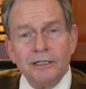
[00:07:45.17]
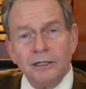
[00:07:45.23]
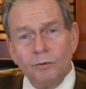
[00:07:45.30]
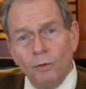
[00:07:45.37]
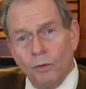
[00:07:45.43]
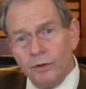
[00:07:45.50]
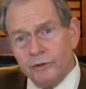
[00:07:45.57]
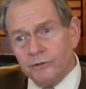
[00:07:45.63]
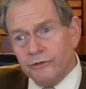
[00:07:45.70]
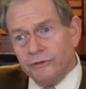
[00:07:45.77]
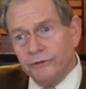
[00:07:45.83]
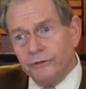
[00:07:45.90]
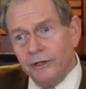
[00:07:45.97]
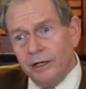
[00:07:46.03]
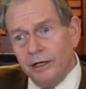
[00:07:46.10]
warriors
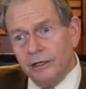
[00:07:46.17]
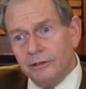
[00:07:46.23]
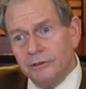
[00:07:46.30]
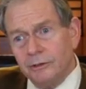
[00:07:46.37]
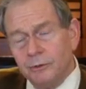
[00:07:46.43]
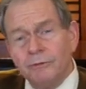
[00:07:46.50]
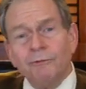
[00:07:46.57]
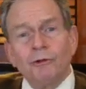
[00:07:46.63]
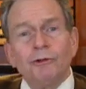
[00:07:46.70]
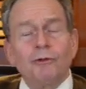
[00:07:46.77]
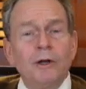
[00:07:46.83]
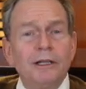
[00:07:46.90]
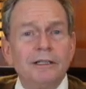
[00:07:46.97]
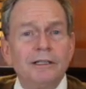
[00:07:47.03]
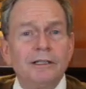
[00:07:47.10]
to
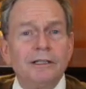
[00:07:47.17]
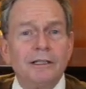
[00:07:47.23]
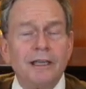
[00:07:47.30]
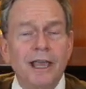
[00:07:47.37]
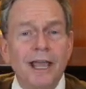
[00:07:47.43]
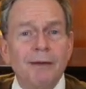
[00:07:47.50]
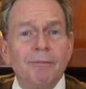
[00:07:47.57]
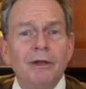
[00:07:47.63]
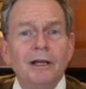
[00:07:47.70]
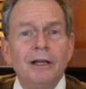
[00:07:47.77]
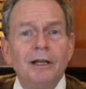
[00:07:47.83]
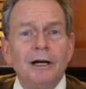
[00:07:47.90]
infiltrate the camp